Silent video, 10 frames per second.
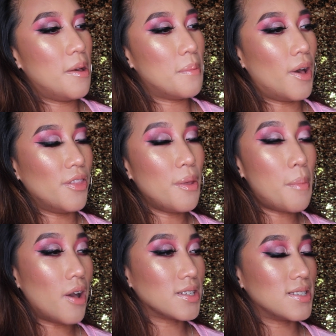But on the
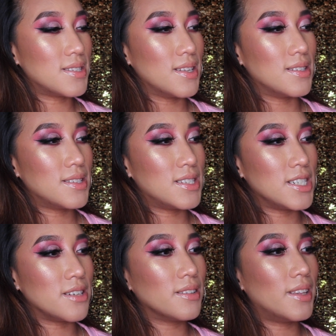box it says,
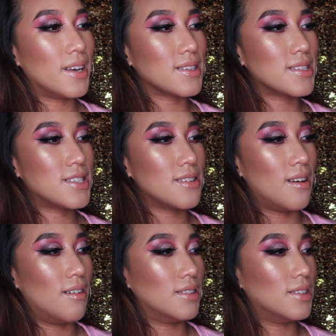Dear Luxe Doll,